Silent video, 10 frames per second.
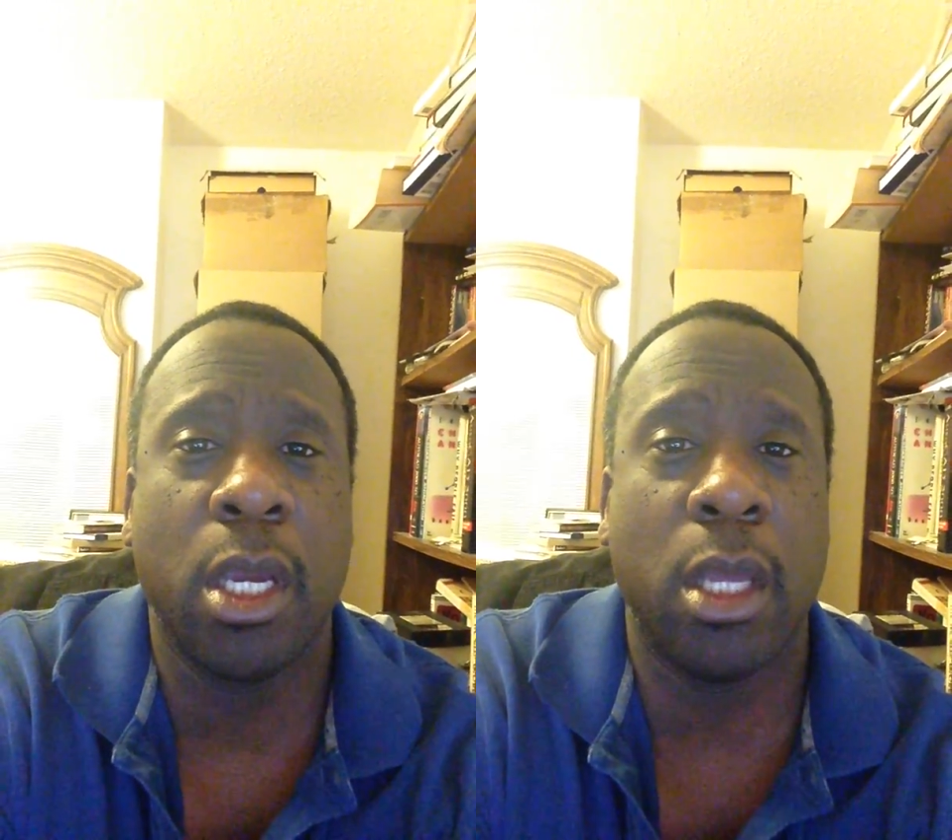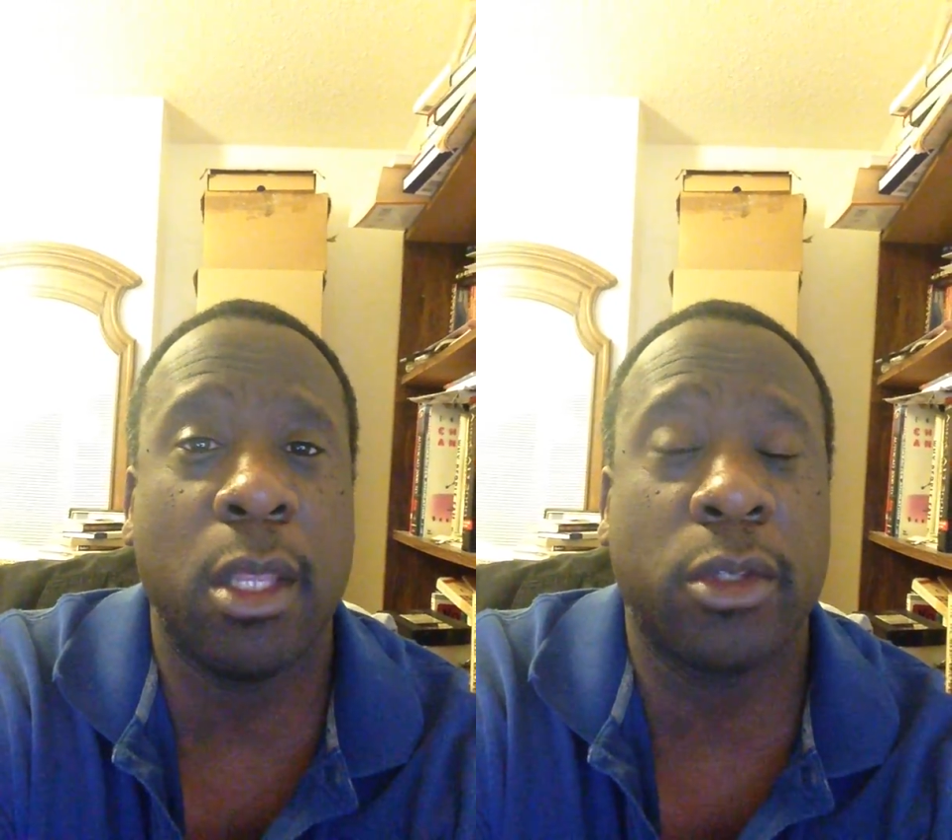
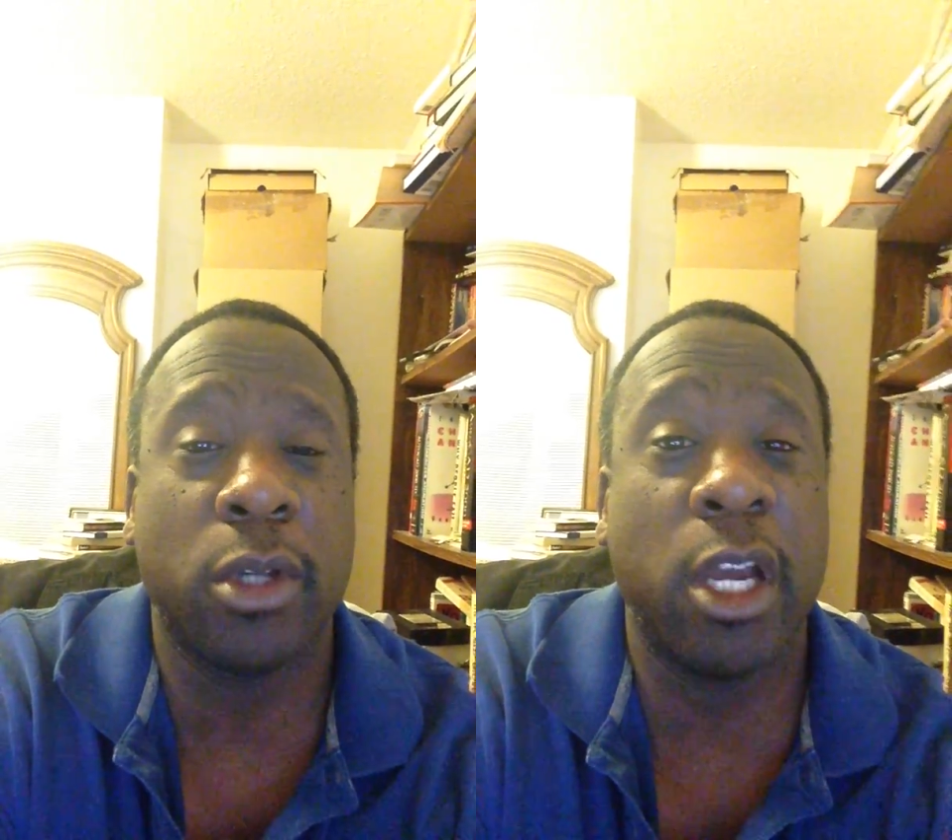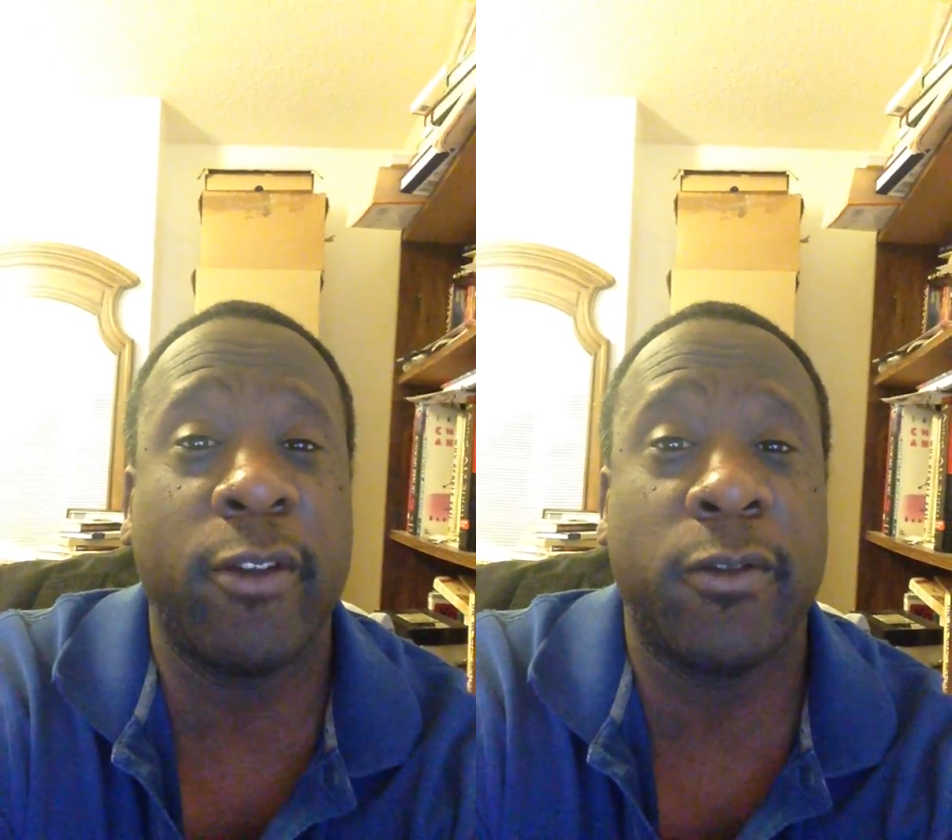And
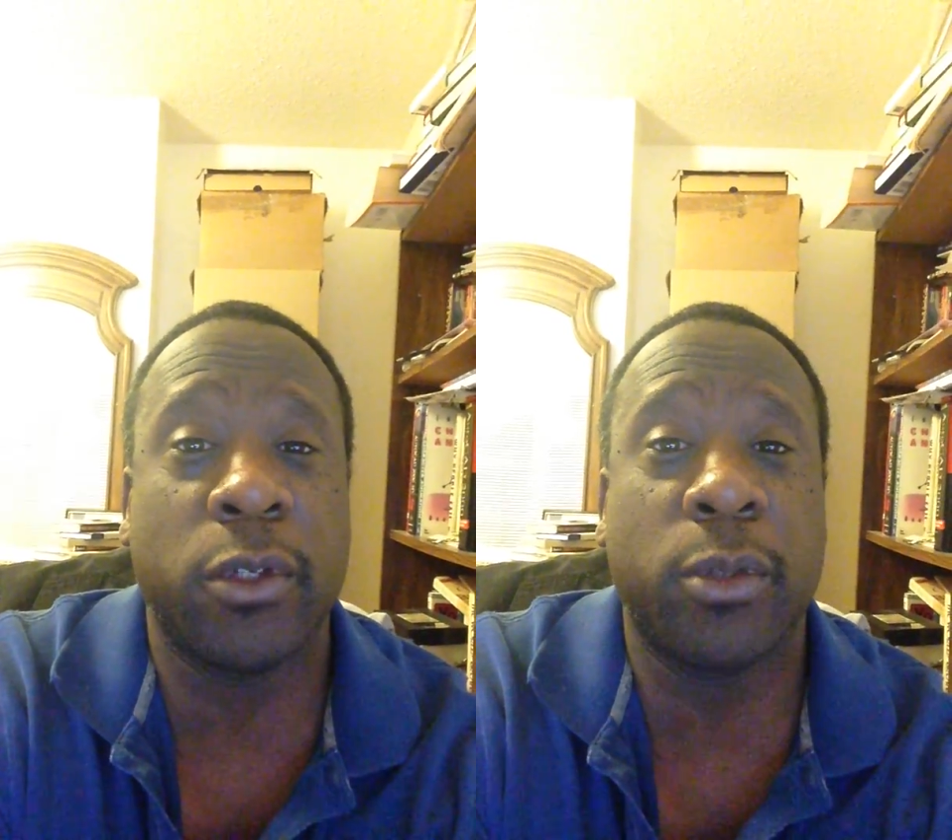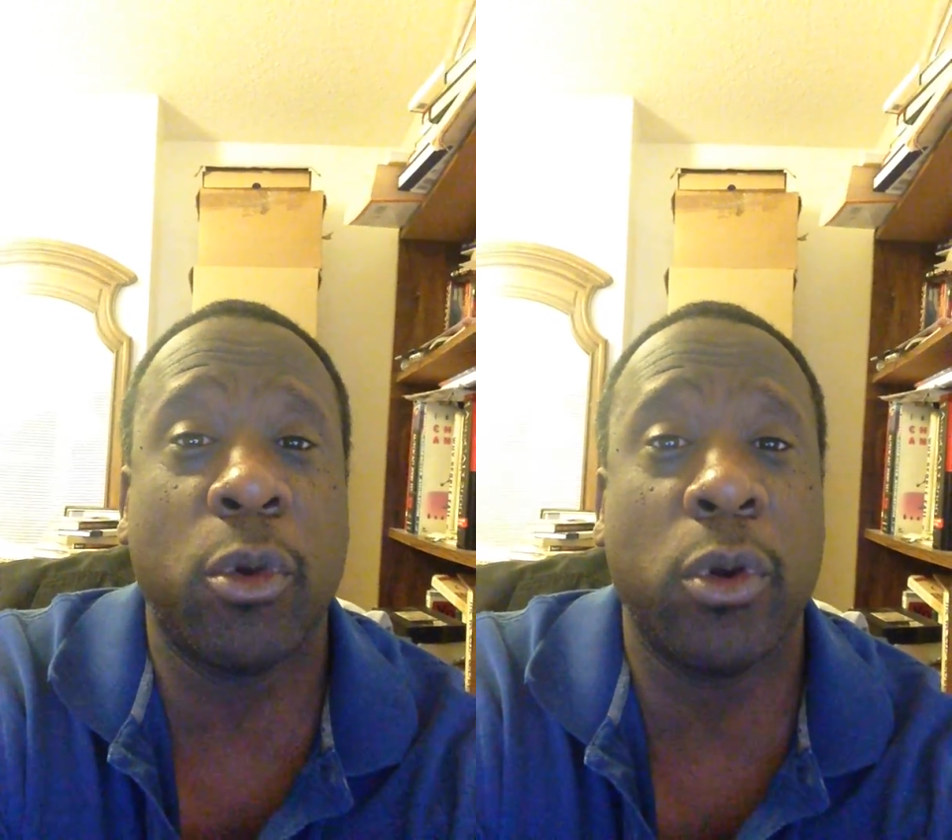that's all I have
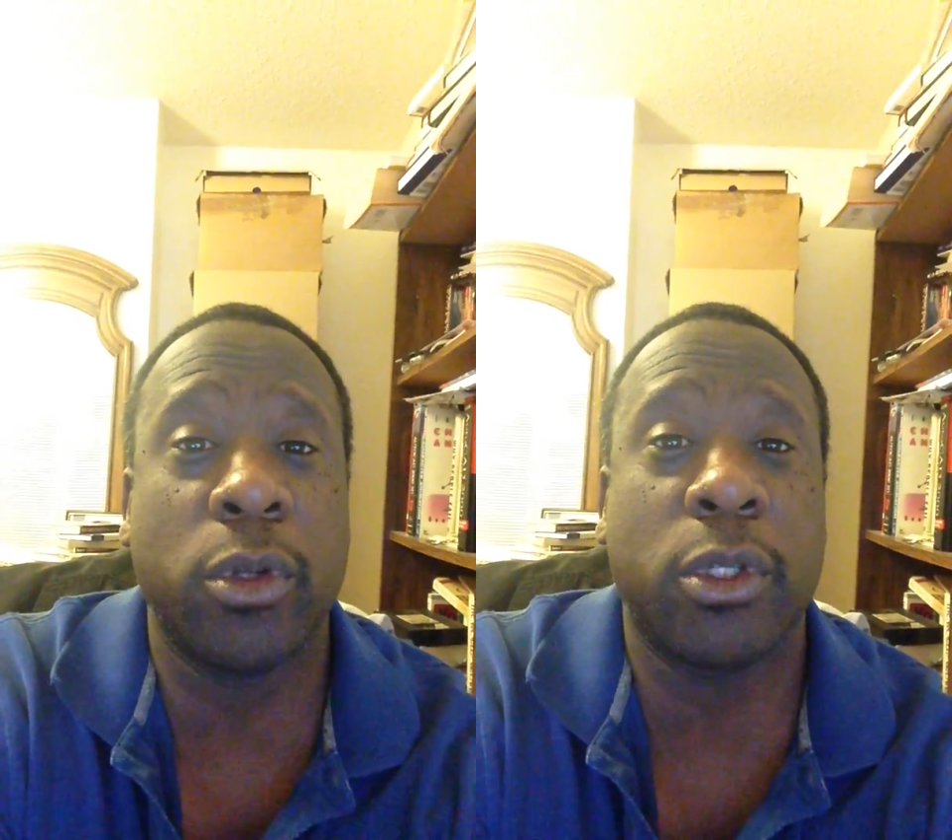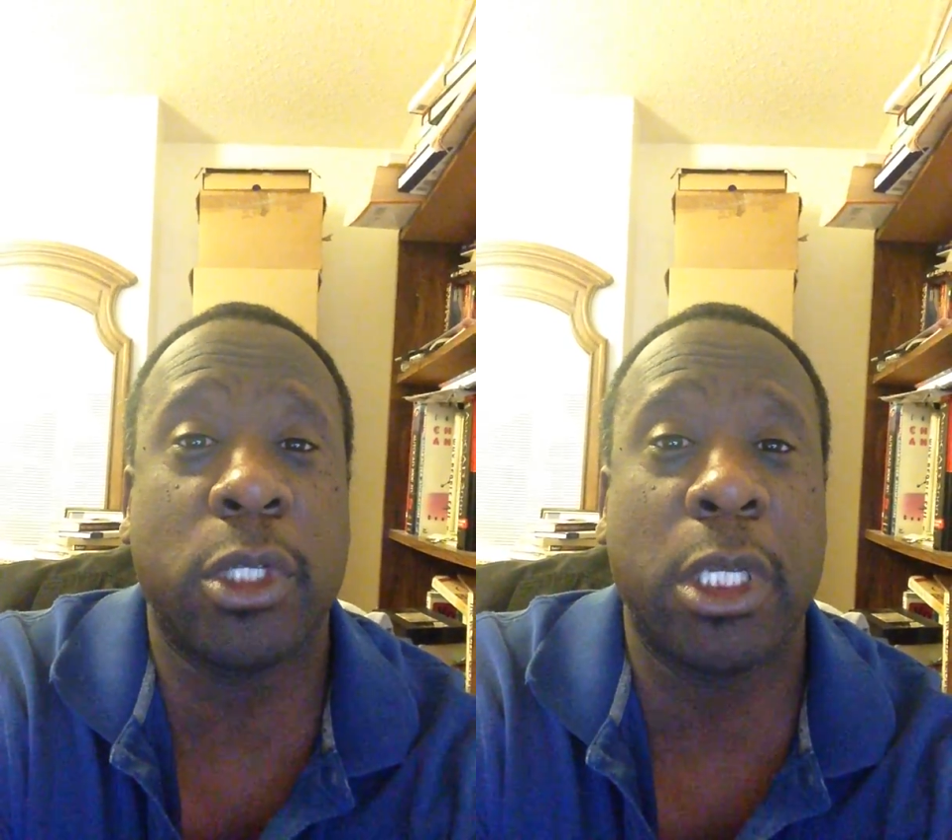for
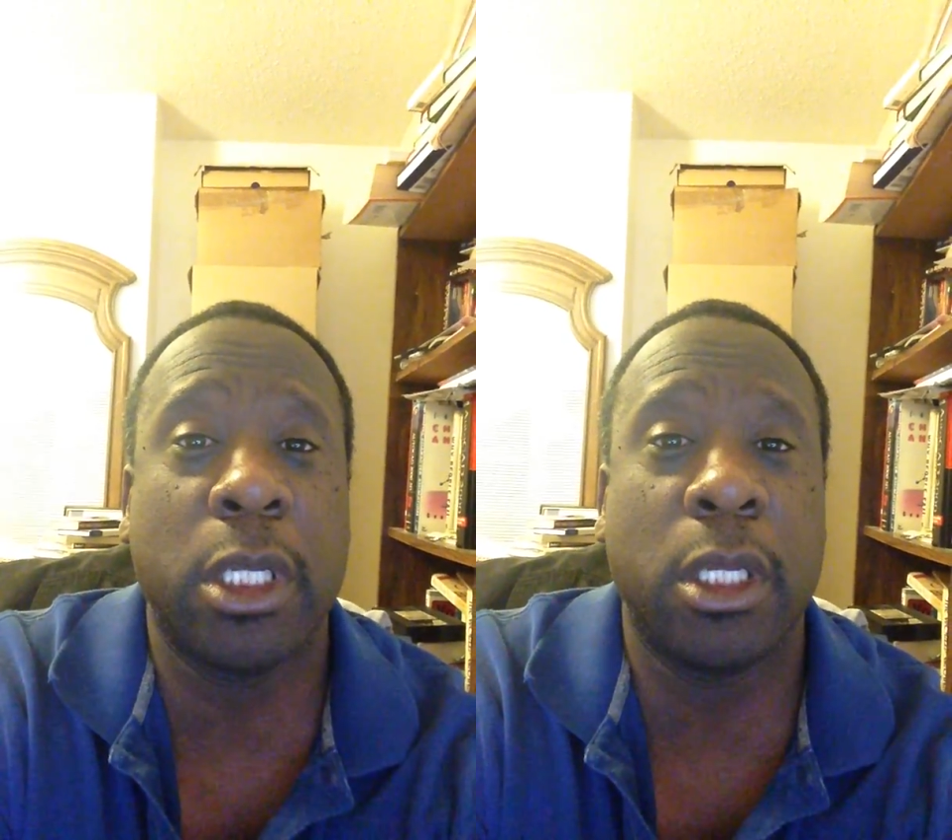sports.